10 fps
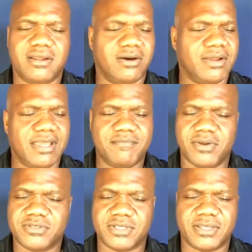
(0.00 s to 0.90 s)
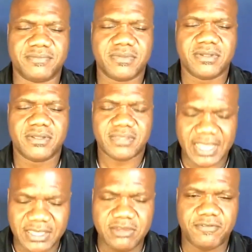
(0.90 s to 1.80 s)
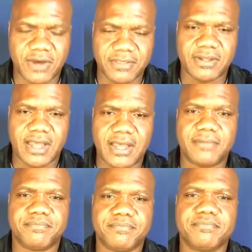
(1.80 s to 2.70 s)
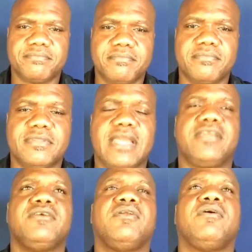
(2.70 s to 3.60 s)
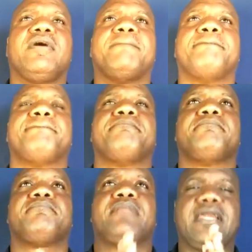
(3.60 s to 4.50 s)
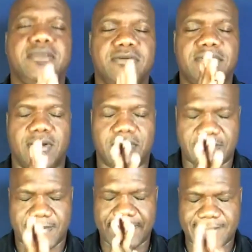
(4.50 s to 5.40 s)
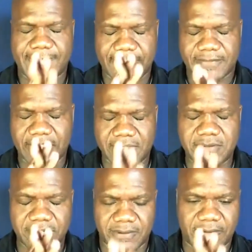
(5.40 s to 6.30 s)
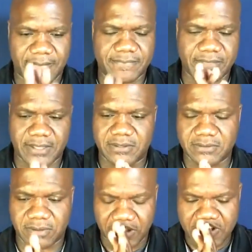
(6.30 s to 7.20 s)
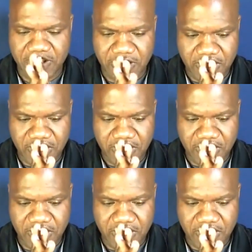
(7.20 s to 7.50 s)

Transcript: Lord, have mercy. Thank you, Father God. Thank you, Lord. Thank you, Lord. Thank you, Lord. Thank you, Lord.